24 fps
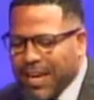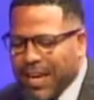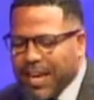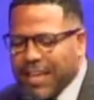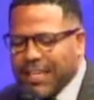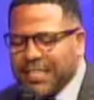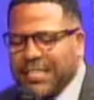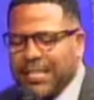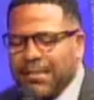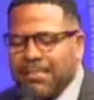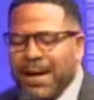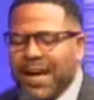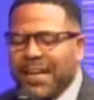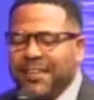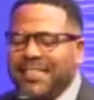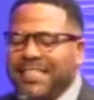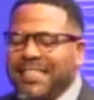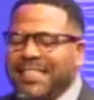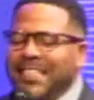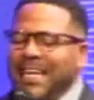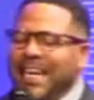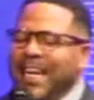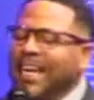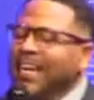It's about
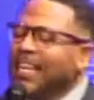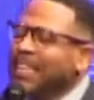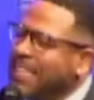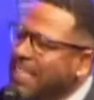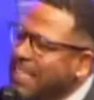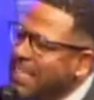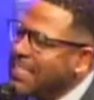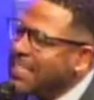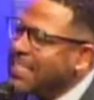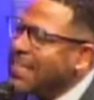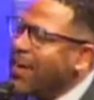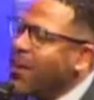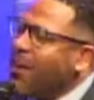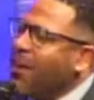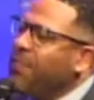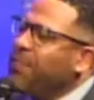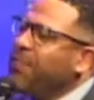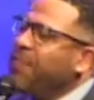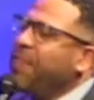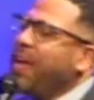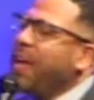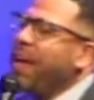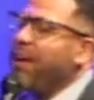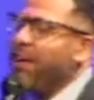seeing things that
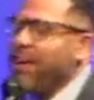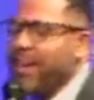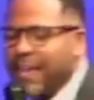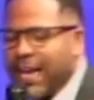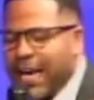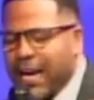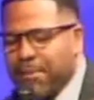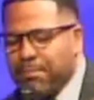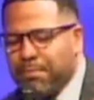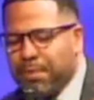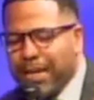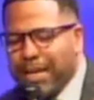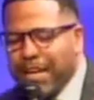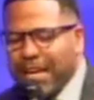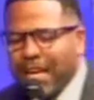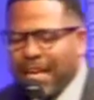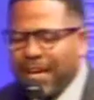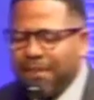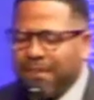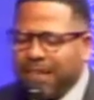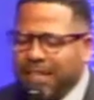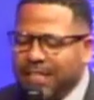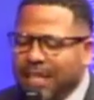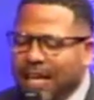aren't there yet,
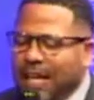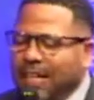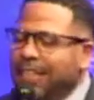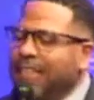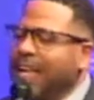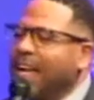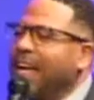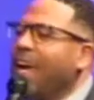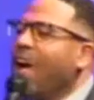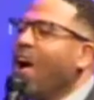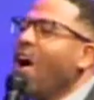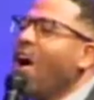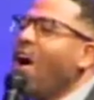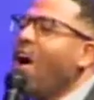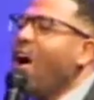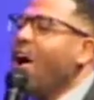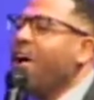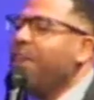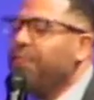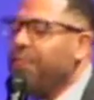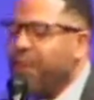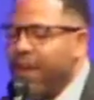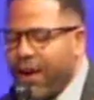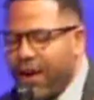believing that they
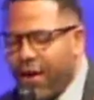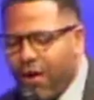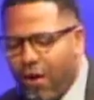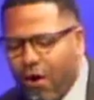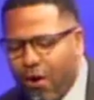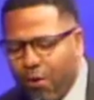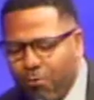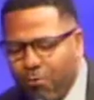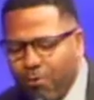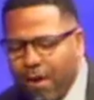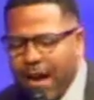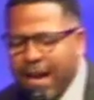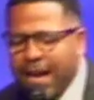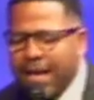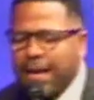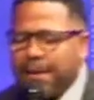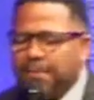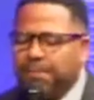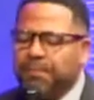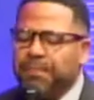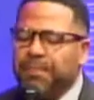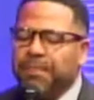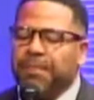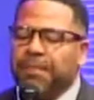are there already.
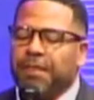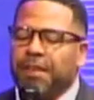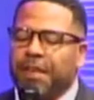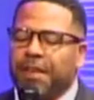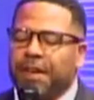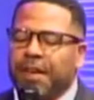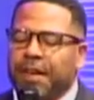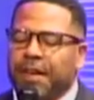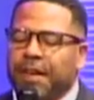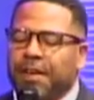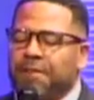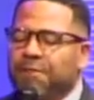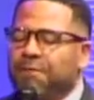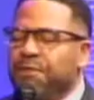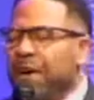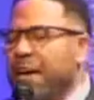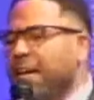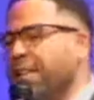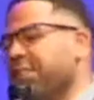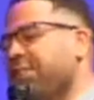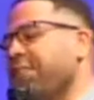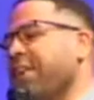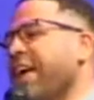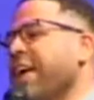
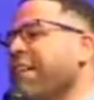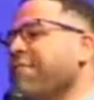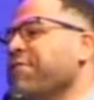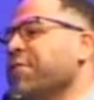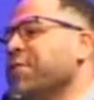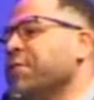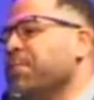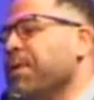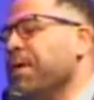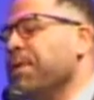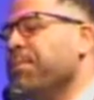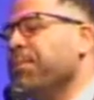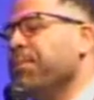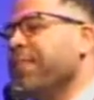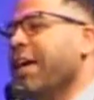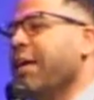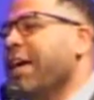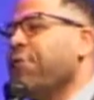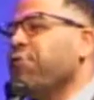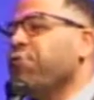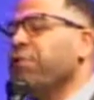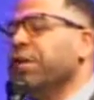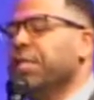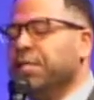Faith favors people
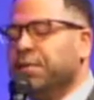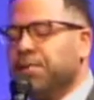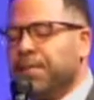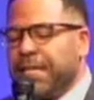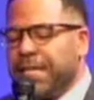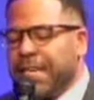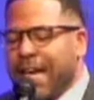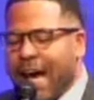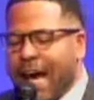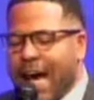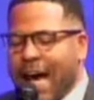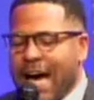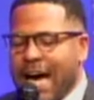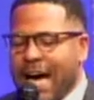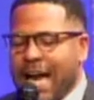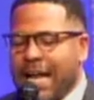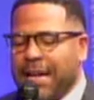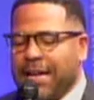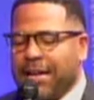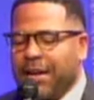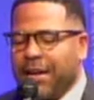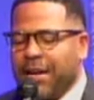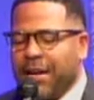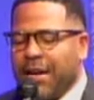that reach
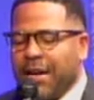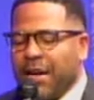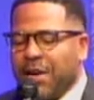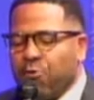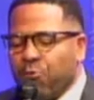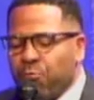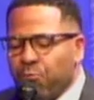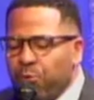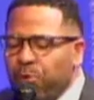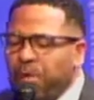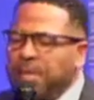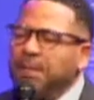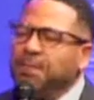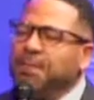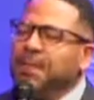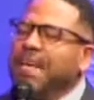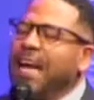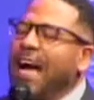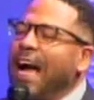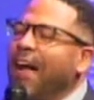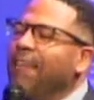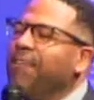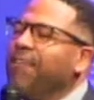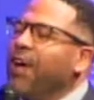beyond
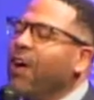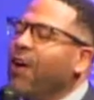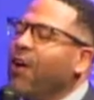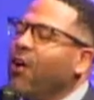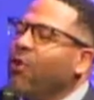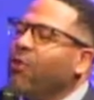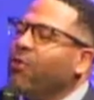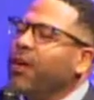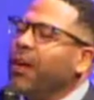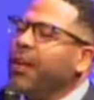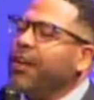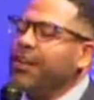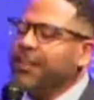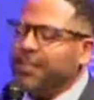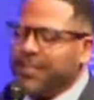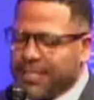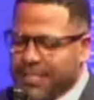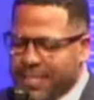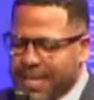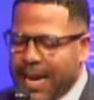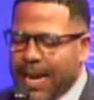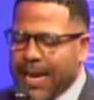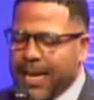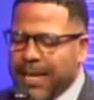their own
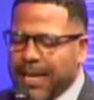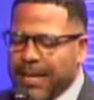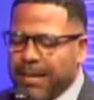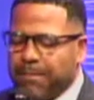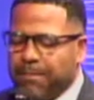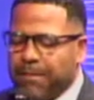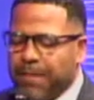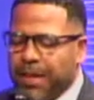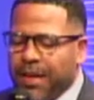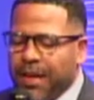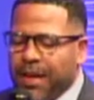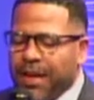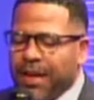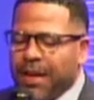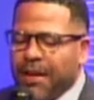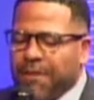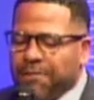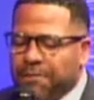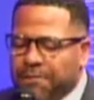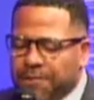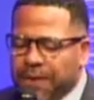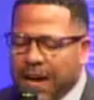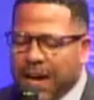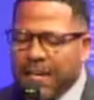understanding.
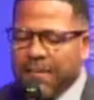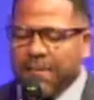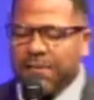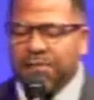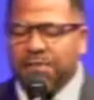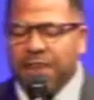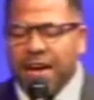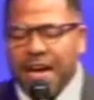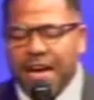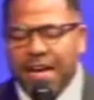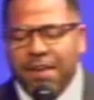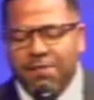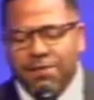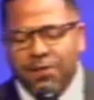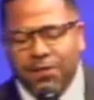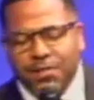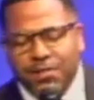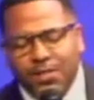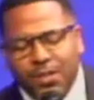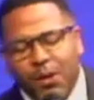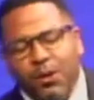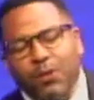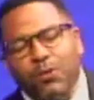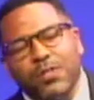Faith favors
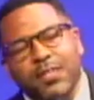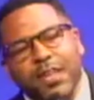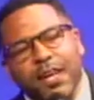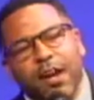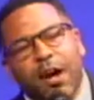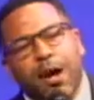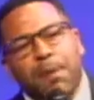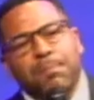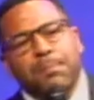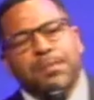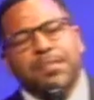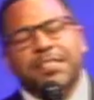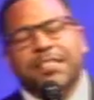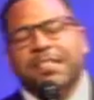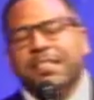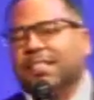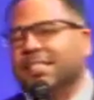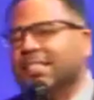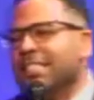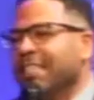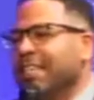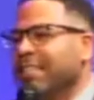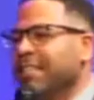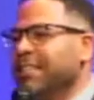those that are
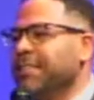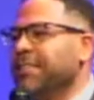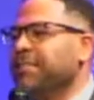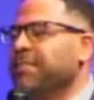persistent.